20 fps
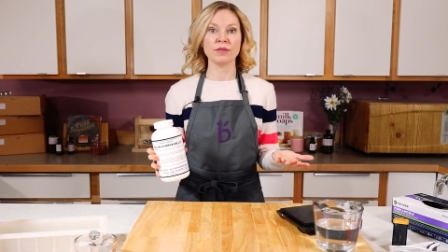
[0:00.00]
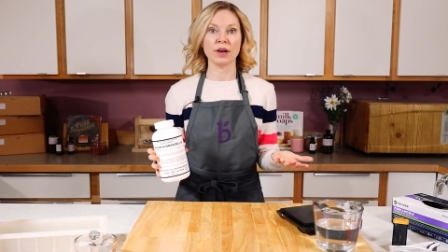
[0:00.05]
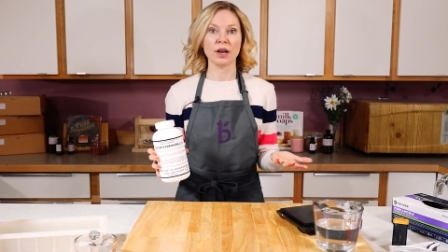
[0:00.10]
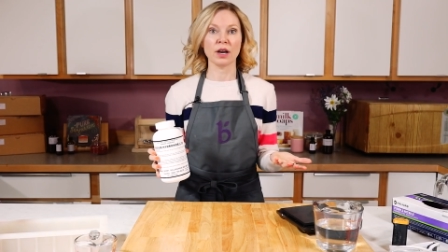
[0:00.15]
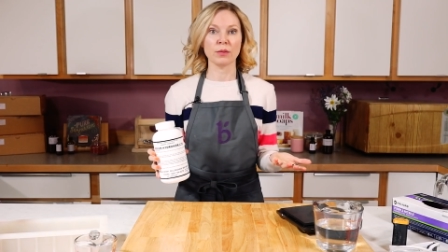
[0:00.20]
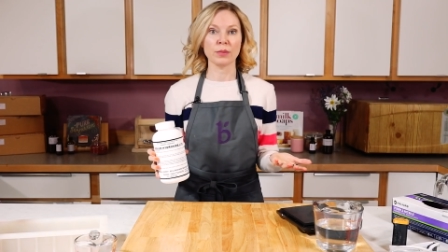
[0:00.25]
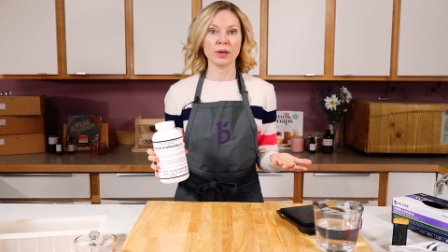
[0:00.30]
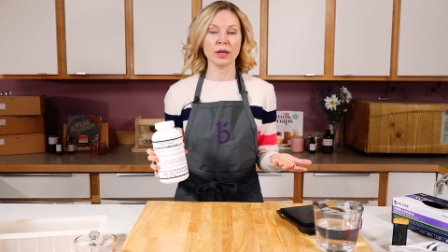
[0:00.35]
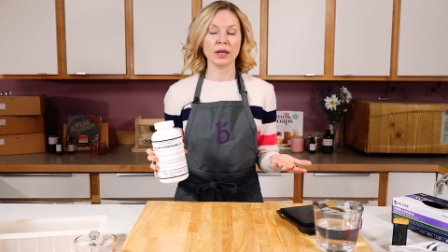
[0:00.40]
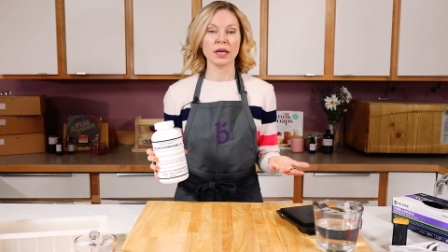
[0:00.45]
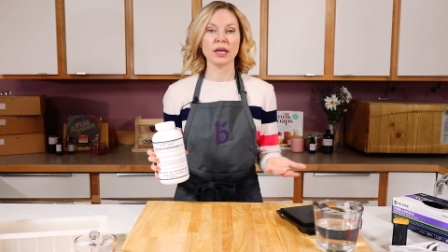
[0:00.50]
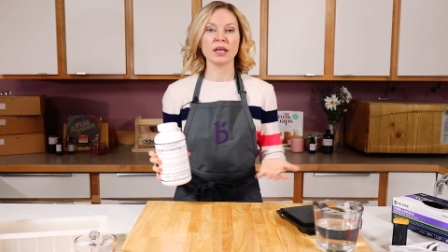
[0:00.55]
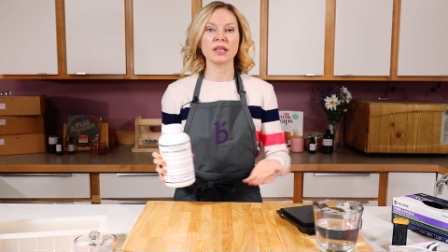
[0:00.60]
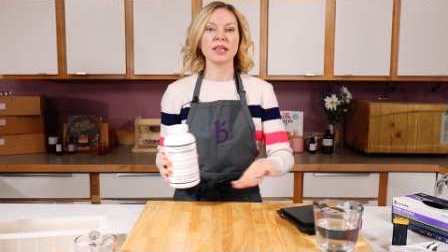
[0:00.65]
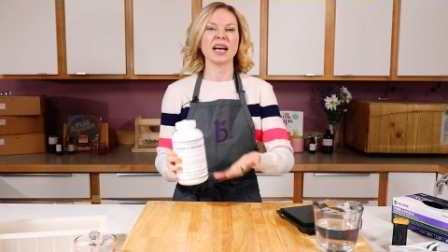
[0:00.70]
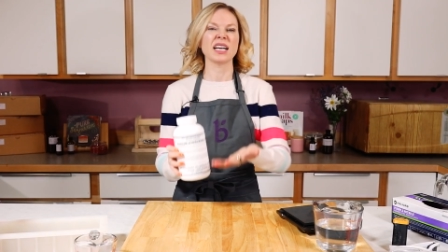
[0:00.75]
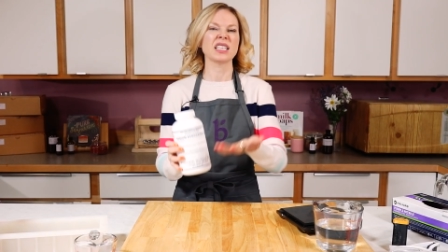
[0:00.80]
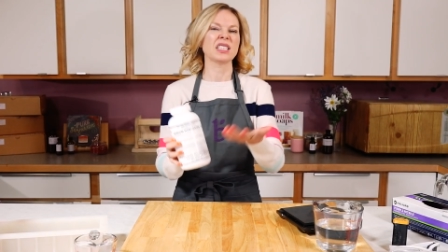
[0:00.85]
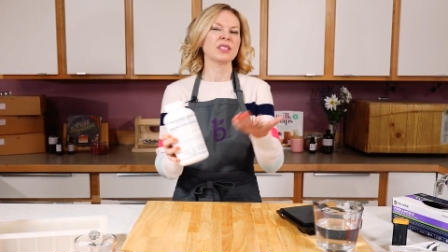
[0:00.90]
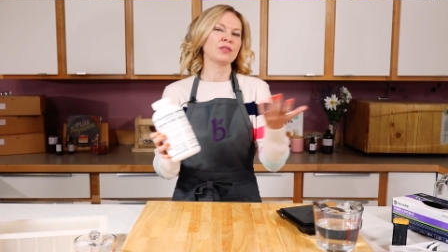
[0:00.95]
environment. It
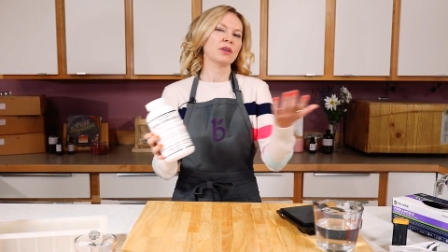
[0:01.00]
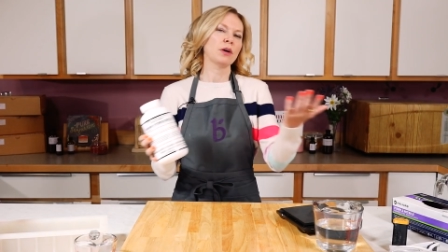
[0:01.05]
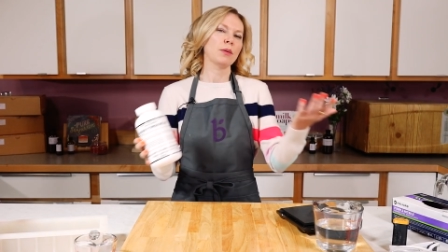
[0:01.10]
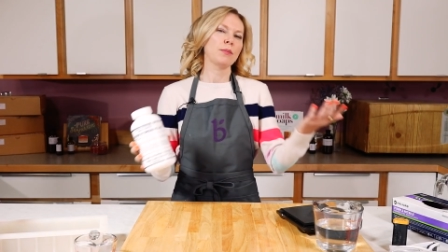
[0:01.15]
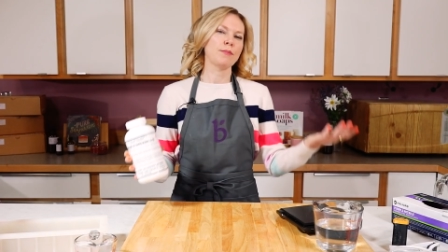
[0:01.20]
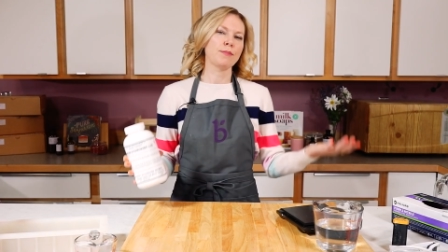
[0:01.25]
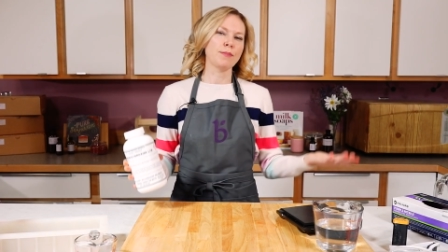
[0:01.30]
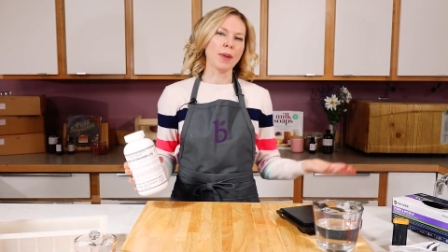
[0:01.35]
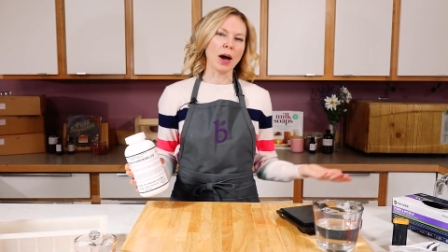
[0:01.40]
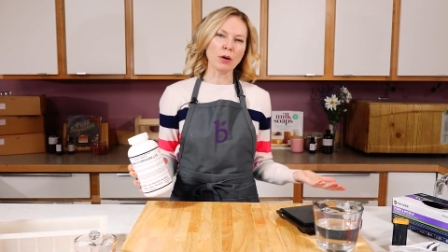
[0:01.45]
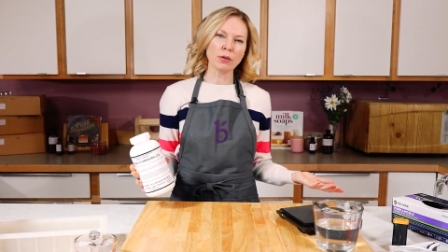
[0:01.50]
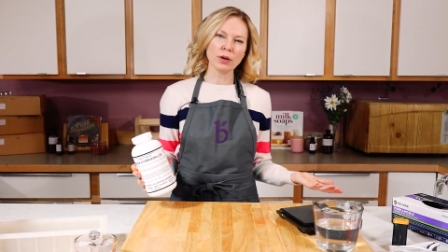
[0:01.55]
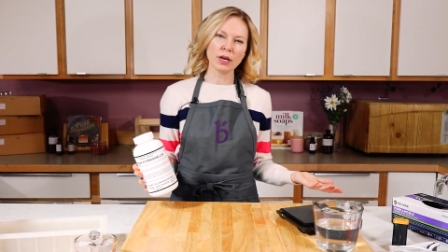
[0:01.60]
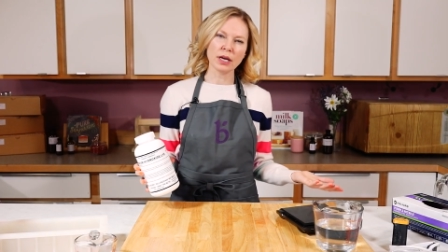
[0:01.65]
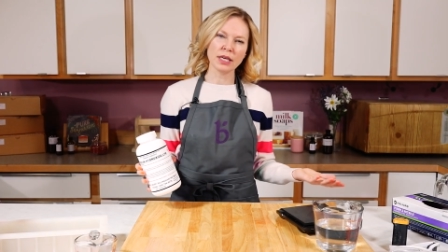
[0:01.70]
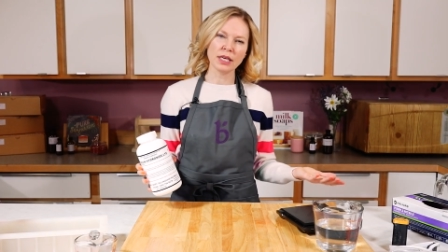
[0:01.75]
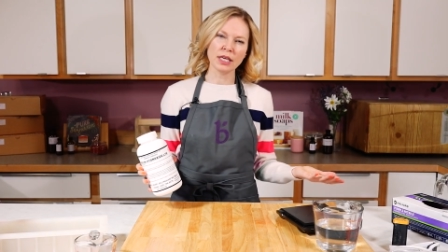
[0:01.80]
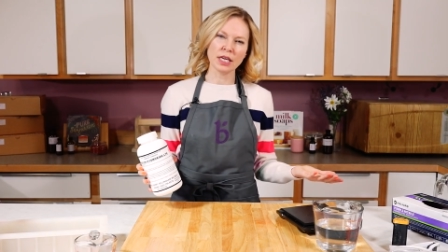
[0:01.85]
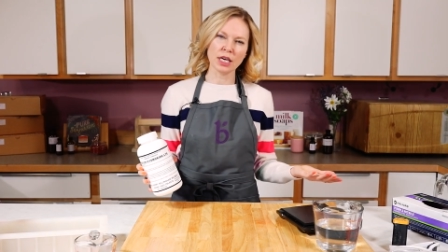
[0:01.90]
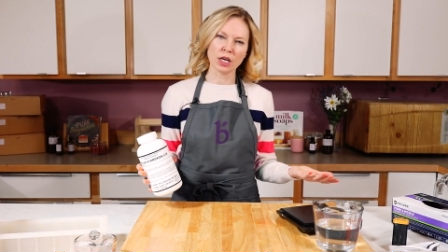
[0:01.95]
lasts for about
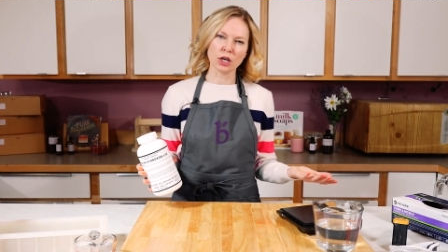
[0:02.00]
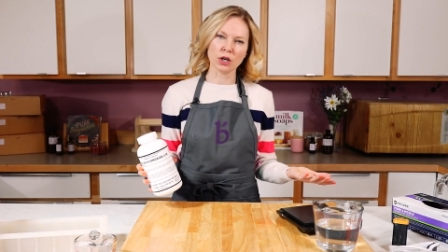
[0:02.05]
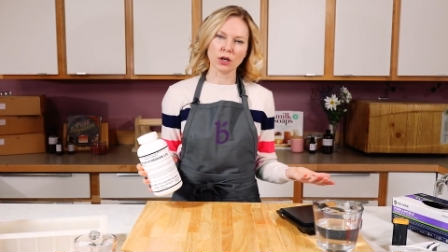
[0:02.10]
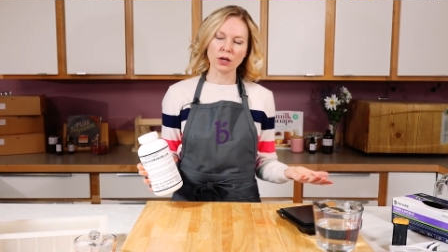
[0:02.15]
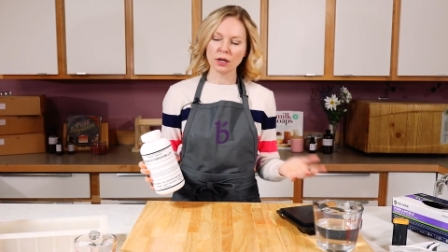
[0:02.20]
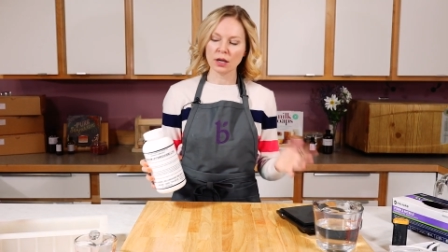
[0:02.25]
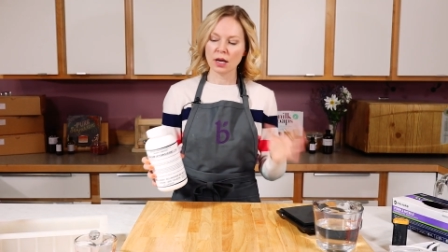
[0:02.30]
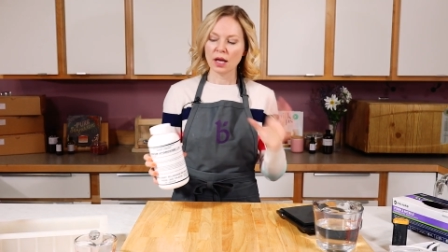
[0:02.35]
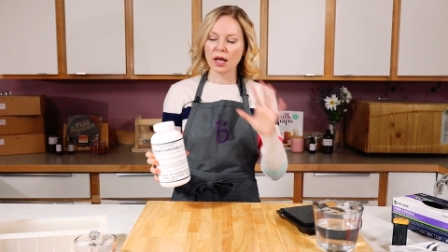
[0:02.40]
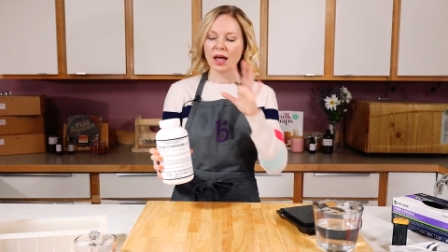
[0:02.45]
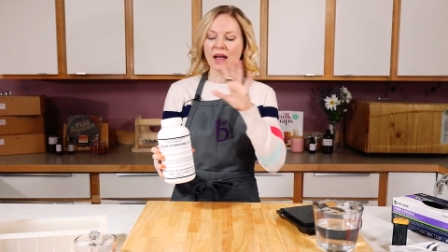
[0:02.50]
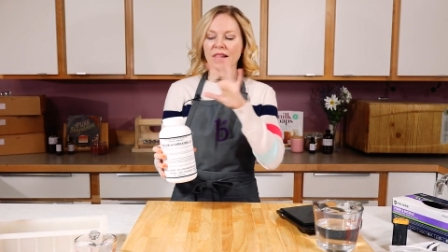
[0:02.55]
a year.